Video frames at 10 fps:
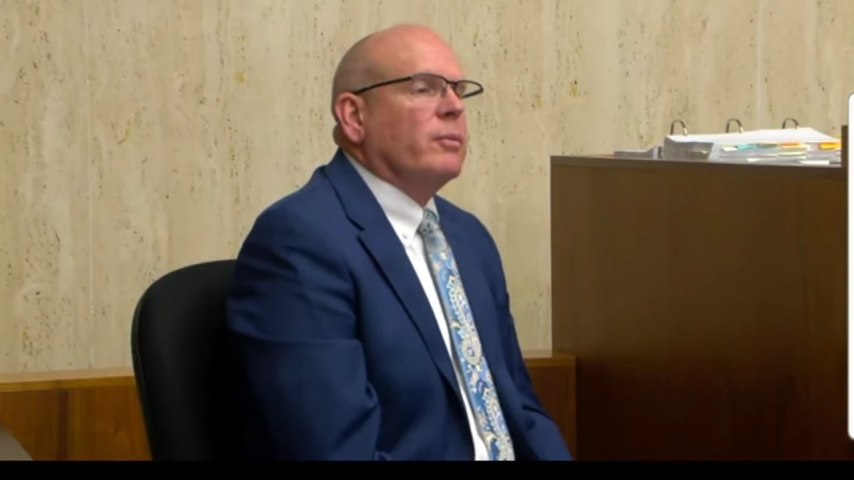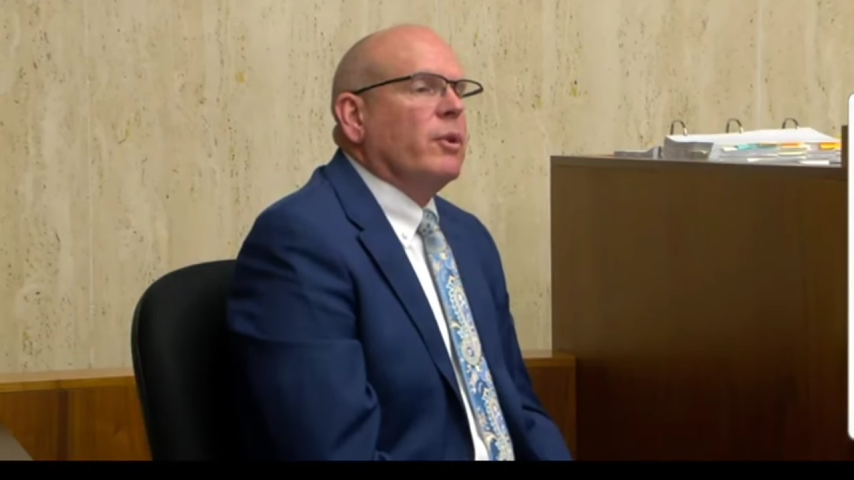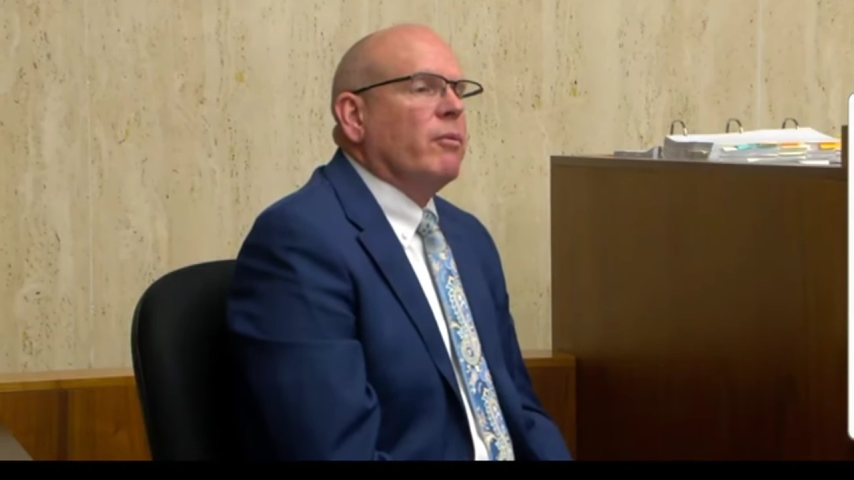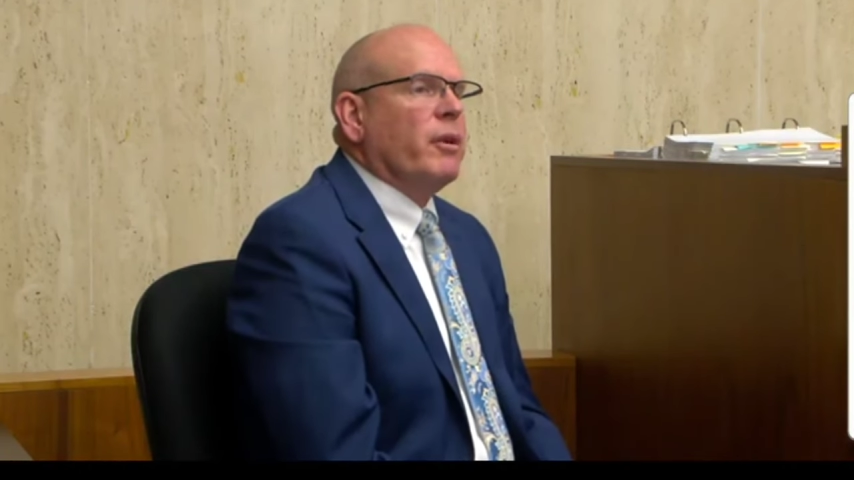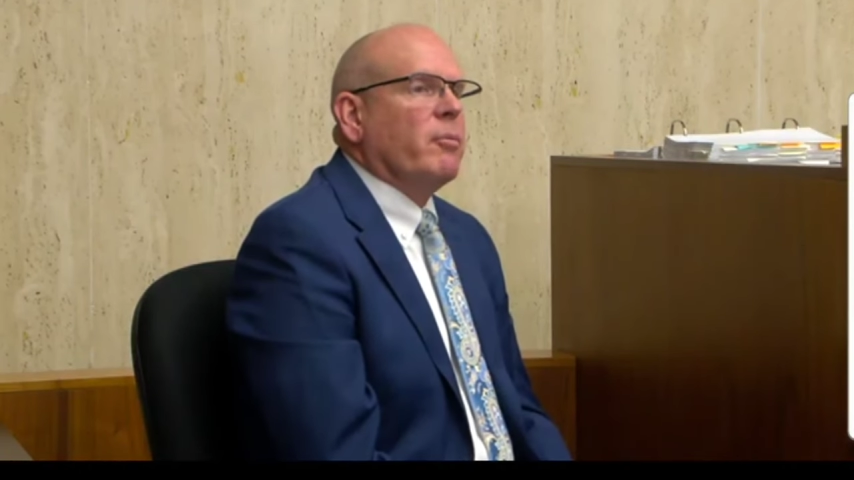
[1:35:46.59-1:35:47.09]

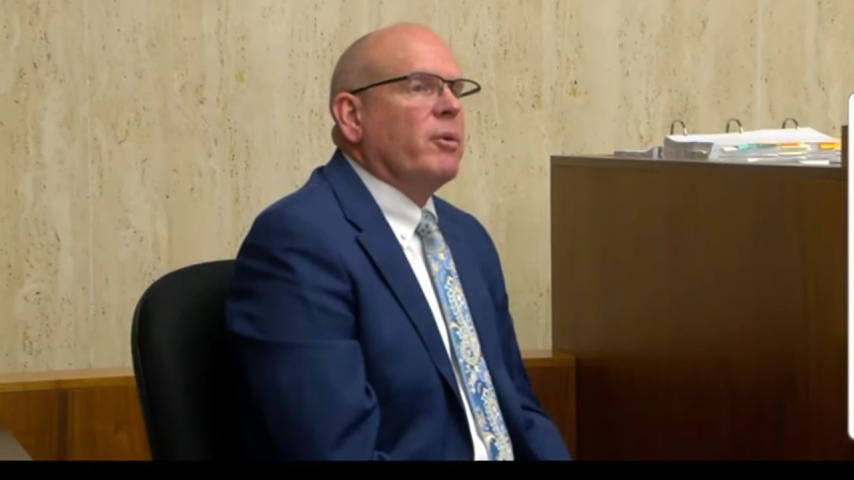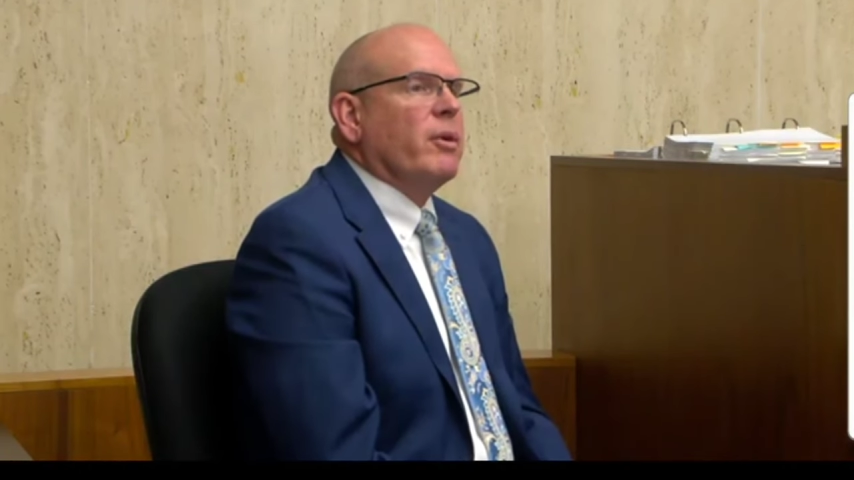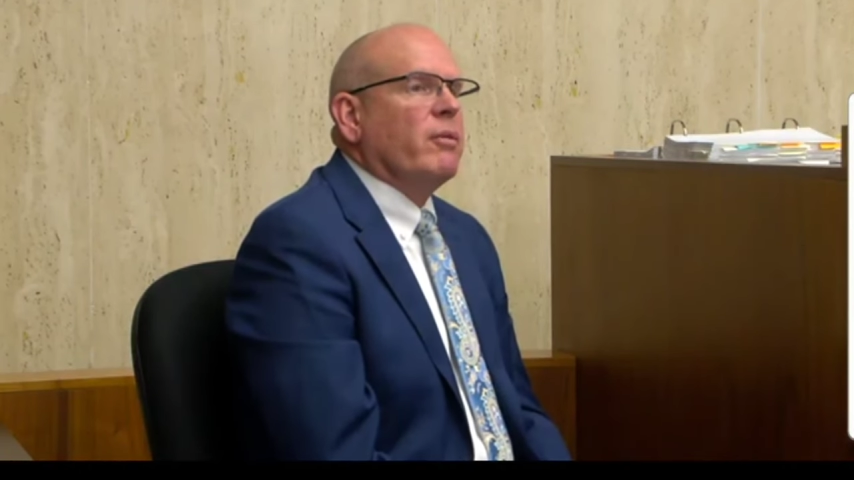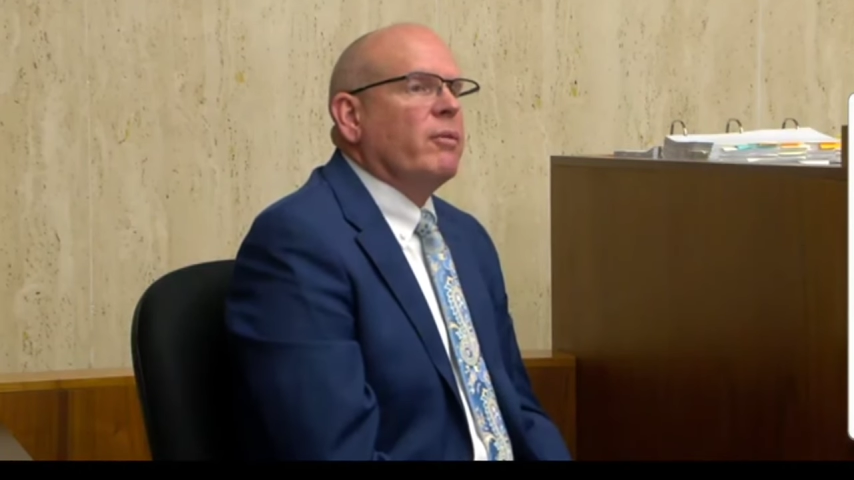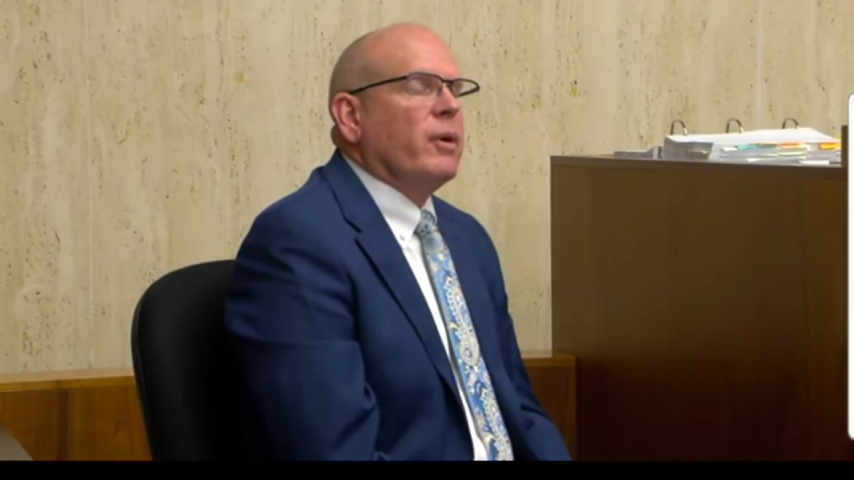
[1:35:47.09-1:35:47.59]

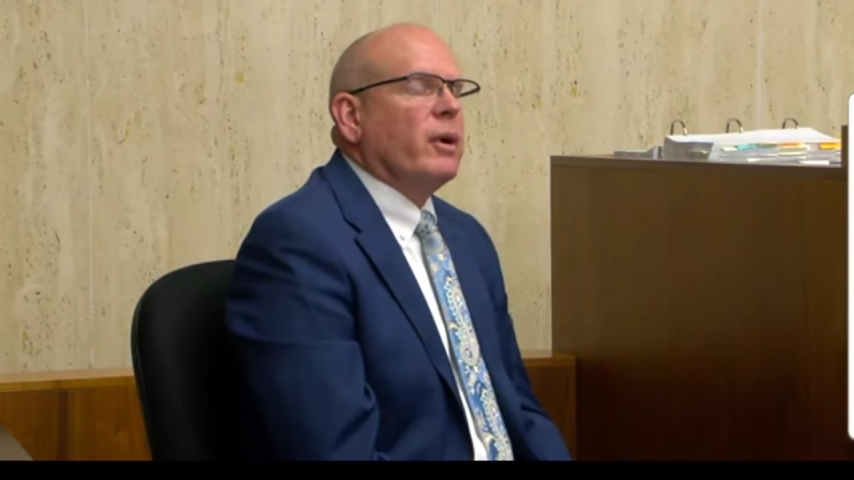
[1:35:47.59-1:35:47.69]
November of